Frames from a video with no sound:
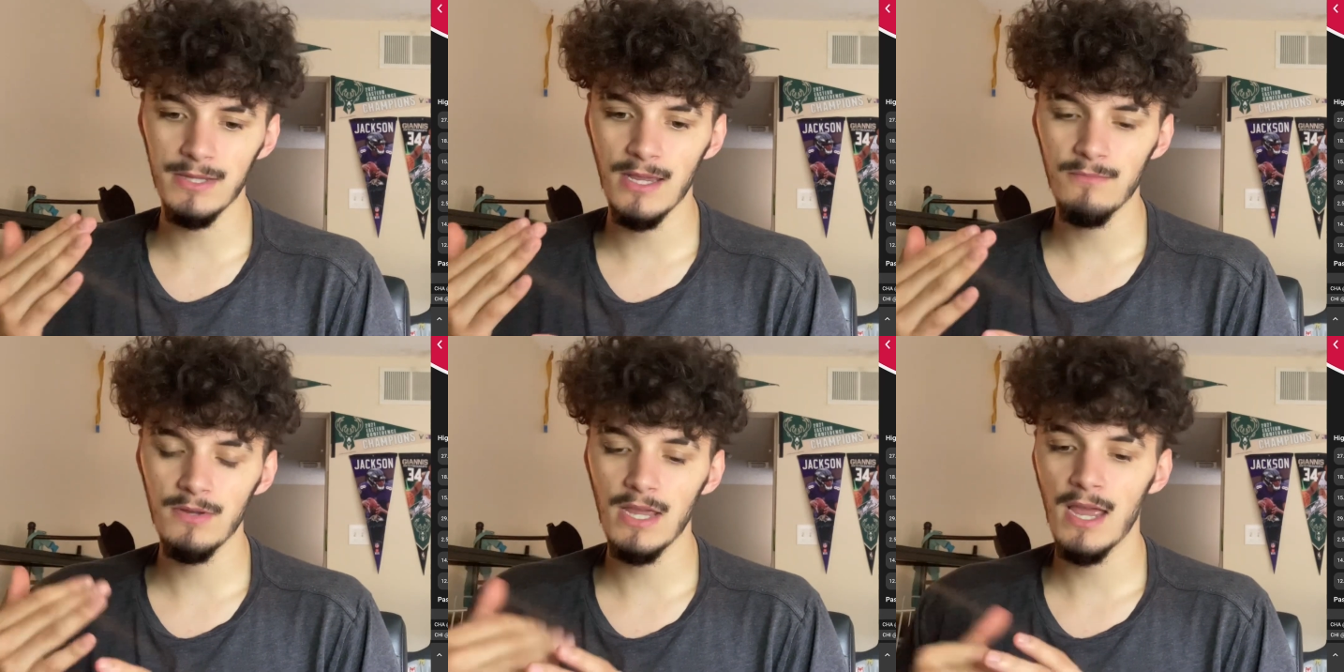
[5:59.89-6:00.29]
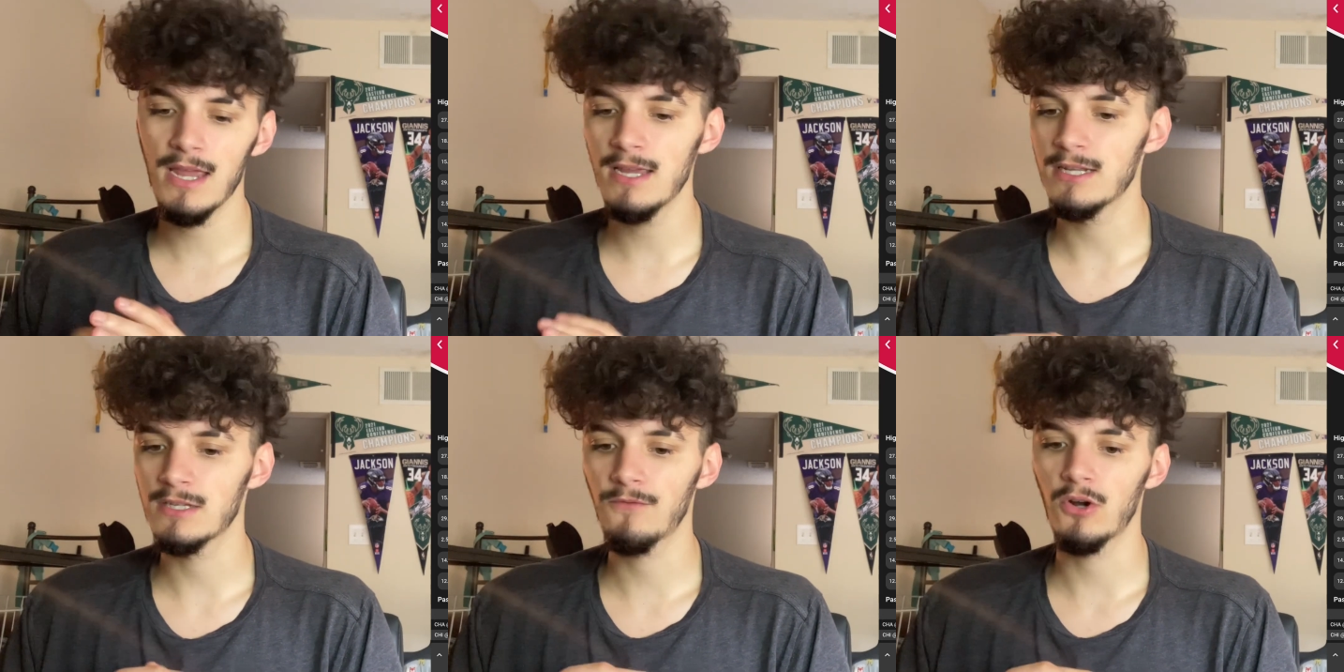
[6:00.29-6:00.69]
of the
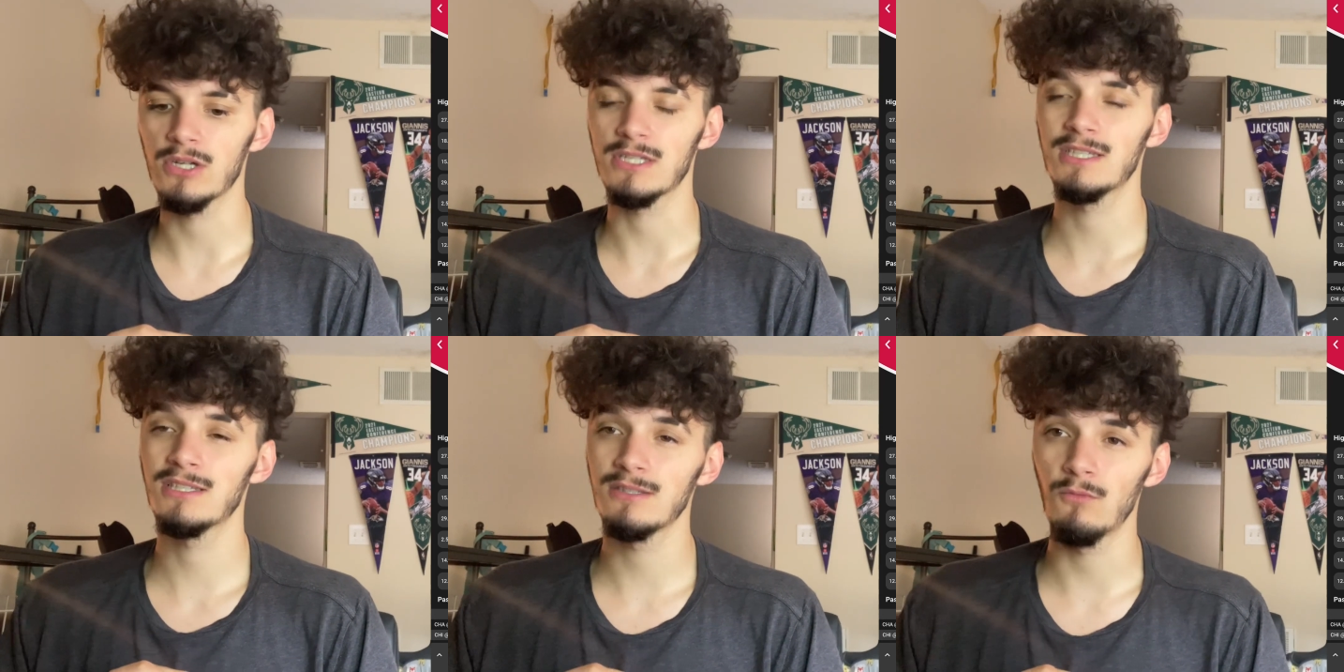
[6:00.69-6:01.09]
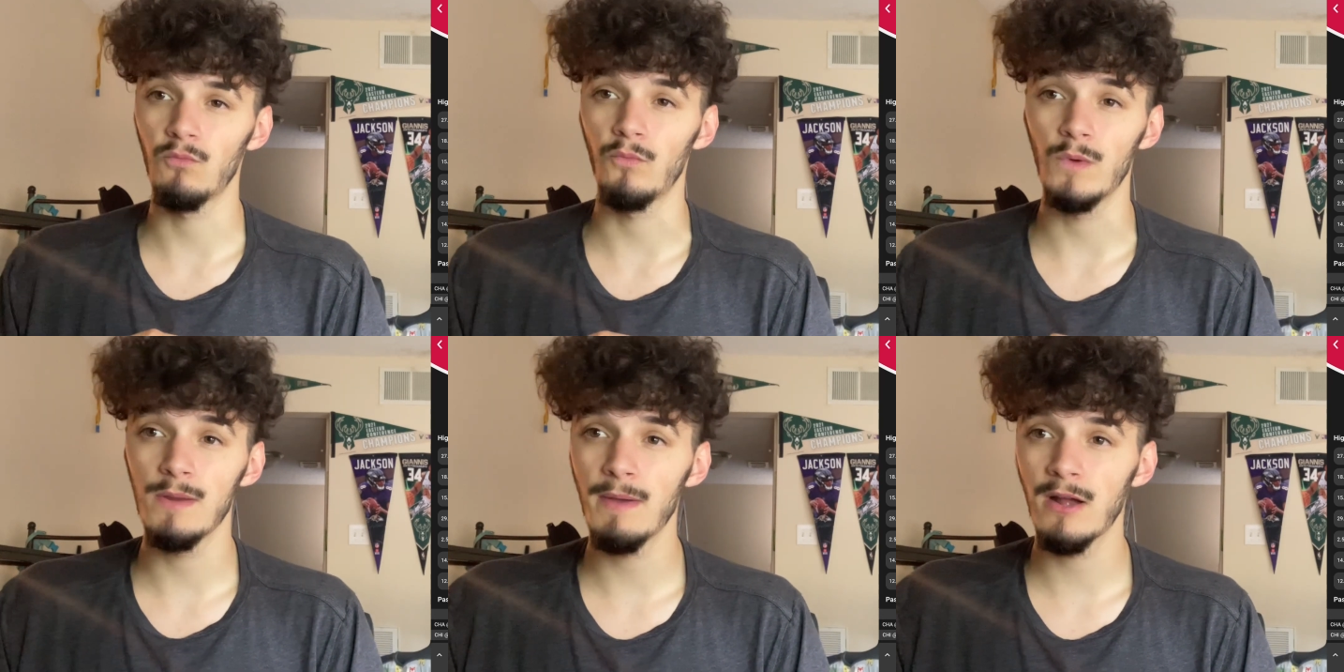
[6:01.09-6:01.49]
NBA and as far as
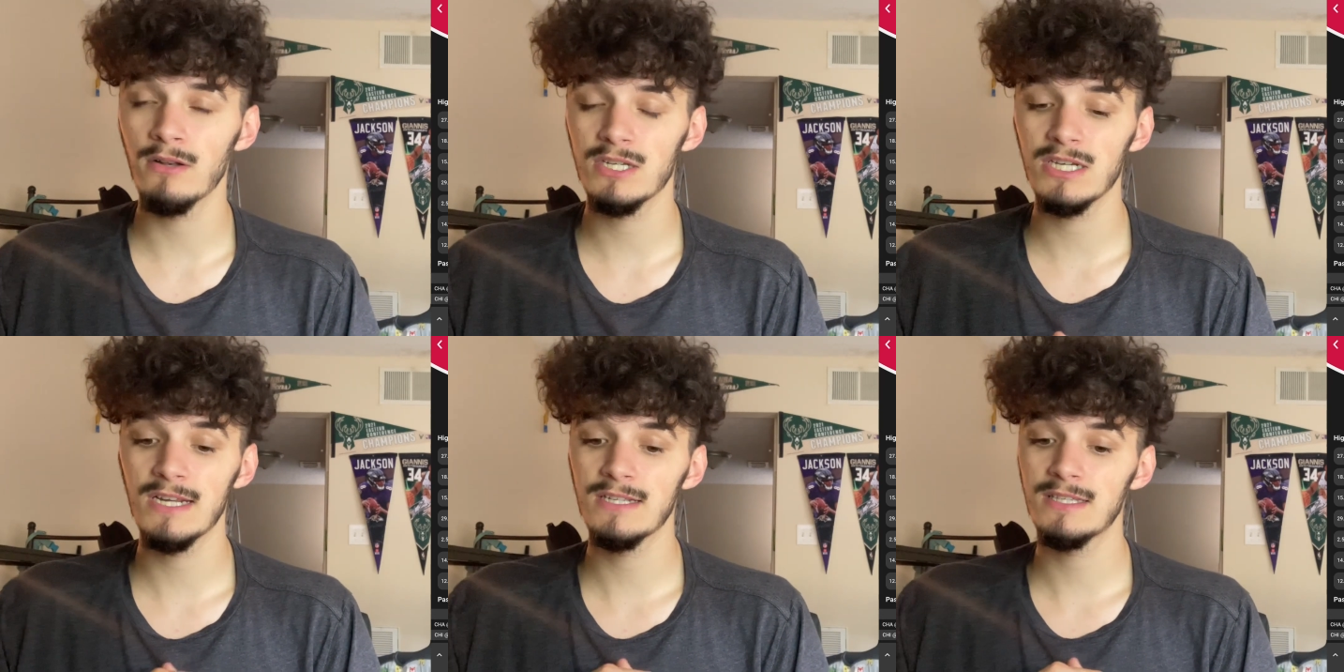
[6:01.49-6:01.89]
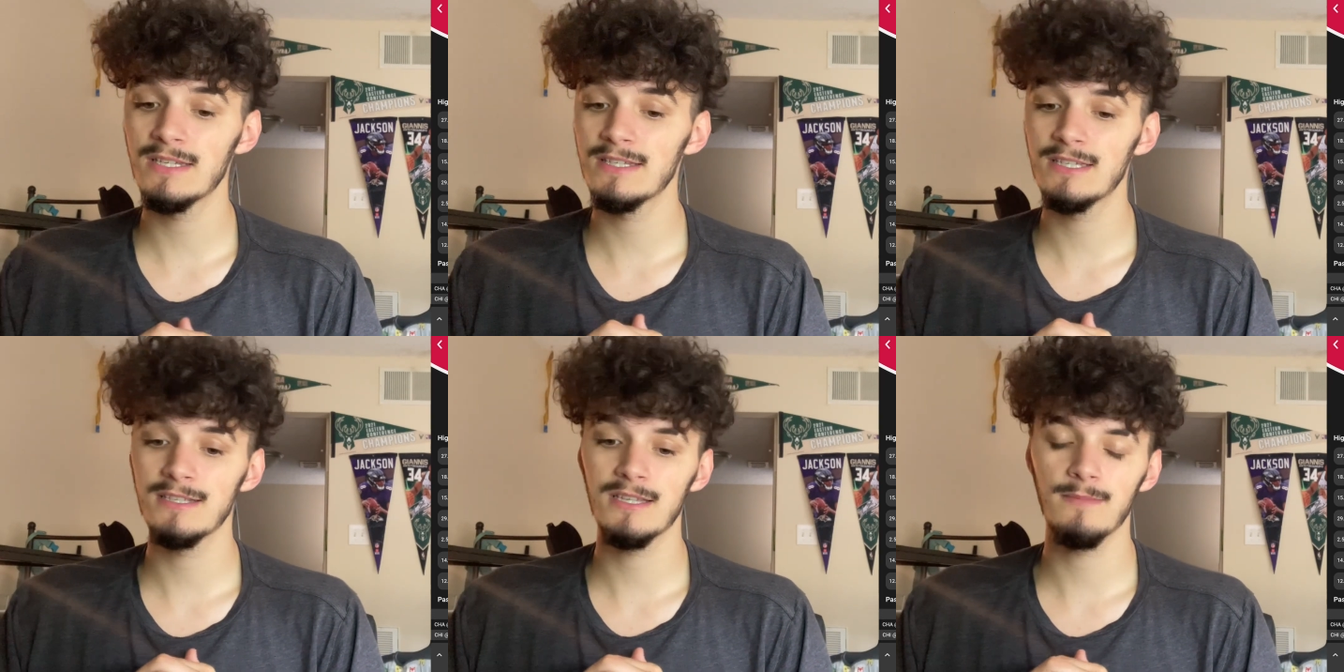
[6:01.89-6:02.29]
rebound
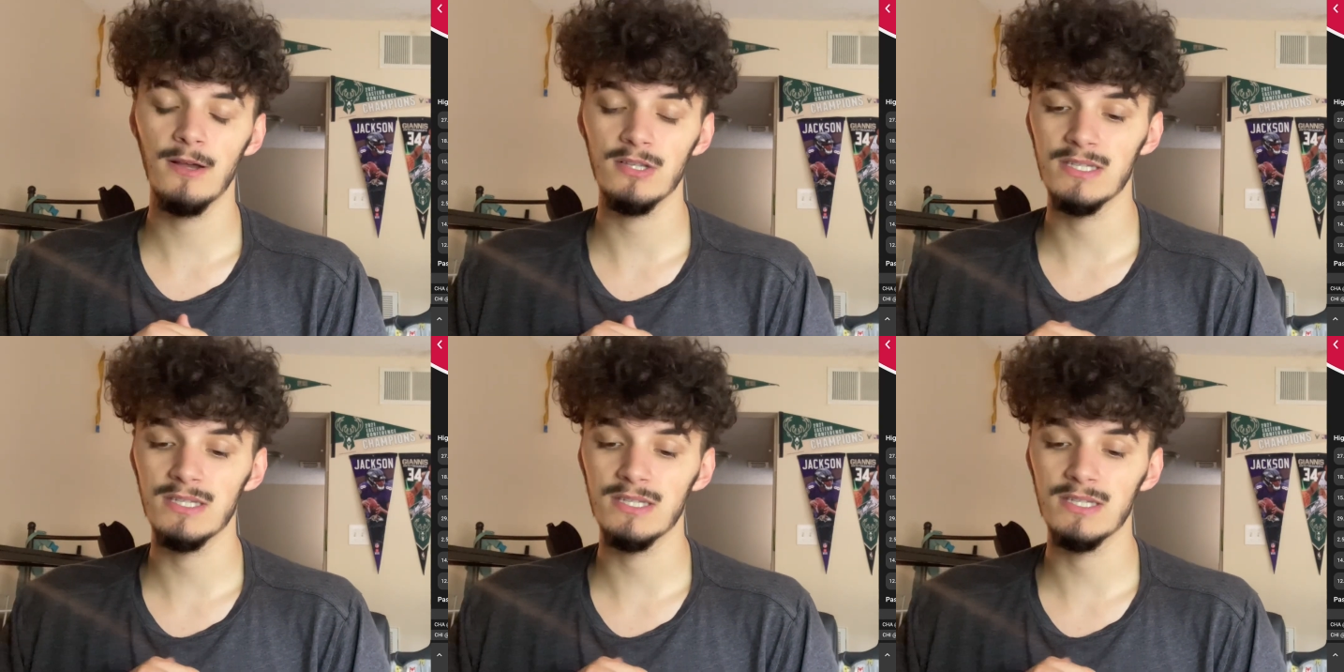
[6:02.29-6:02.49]
chances, sits about